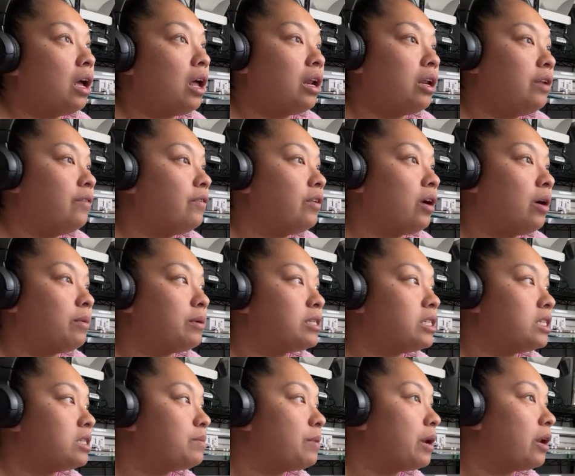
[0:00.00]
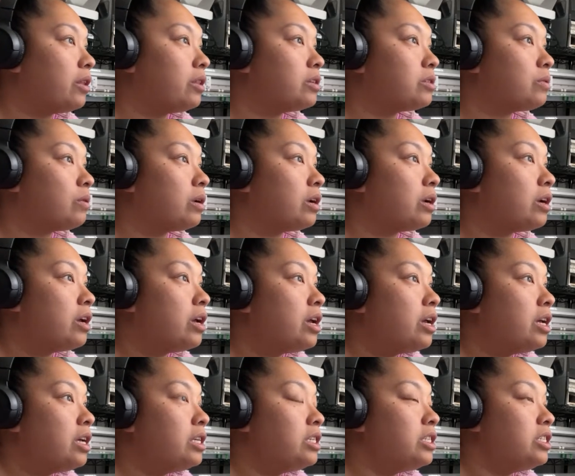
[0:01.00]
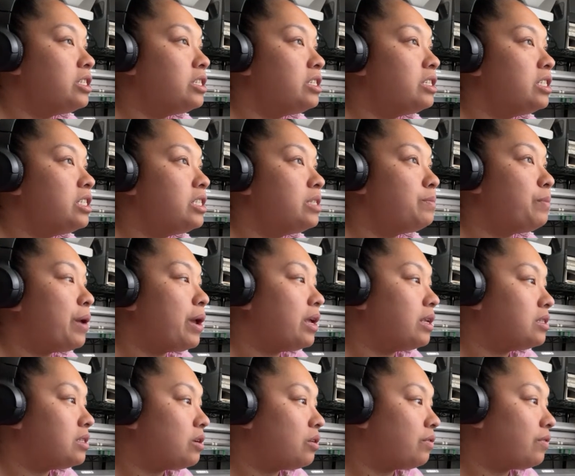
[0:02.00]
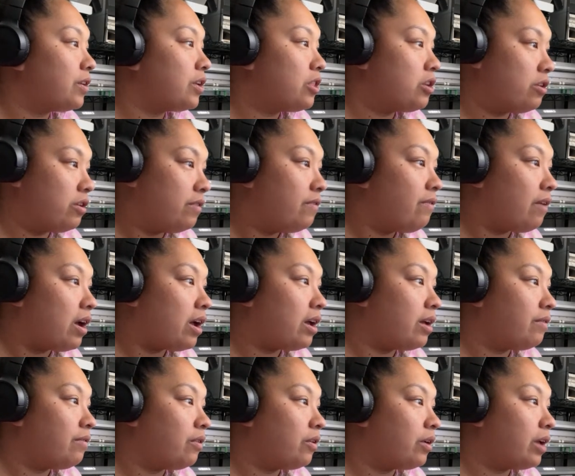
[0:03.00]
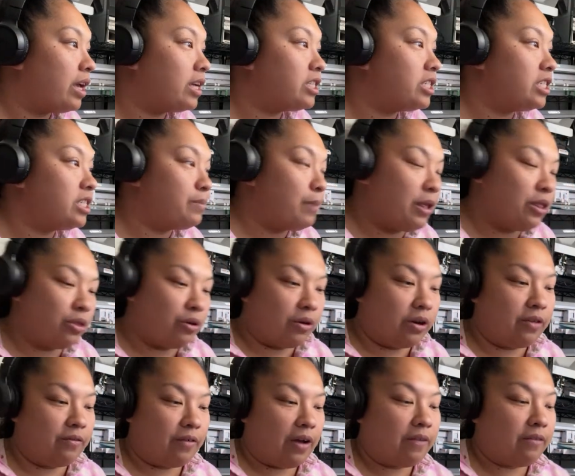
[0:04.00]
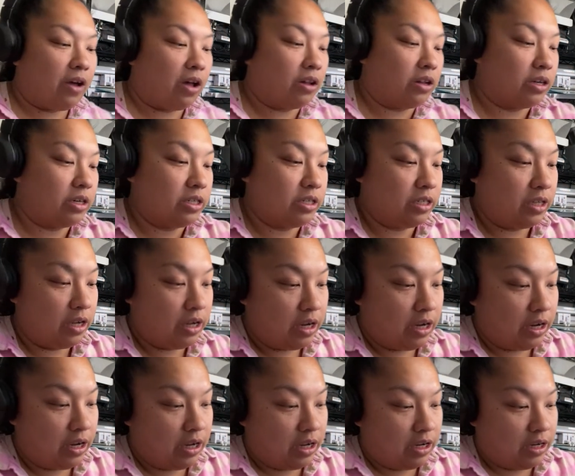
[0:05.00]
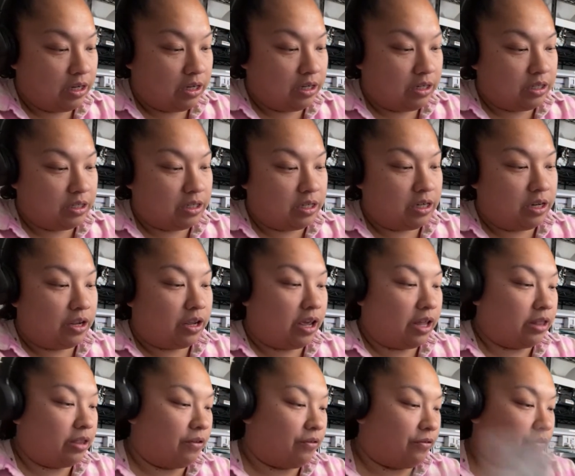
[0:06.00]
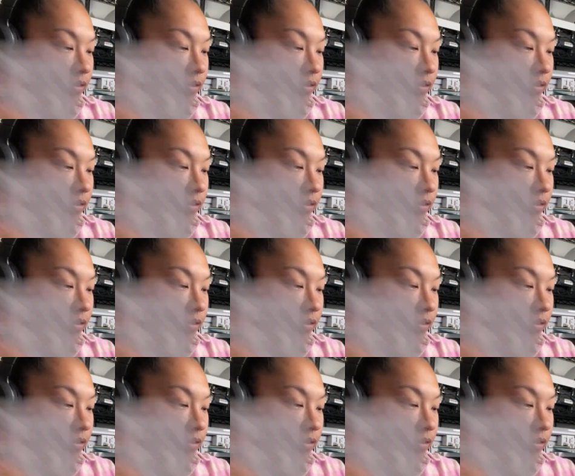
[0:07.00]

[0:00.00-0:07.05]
I don't even know how much she spent on this order. She spent over 35. Okay, she spent $35. You get the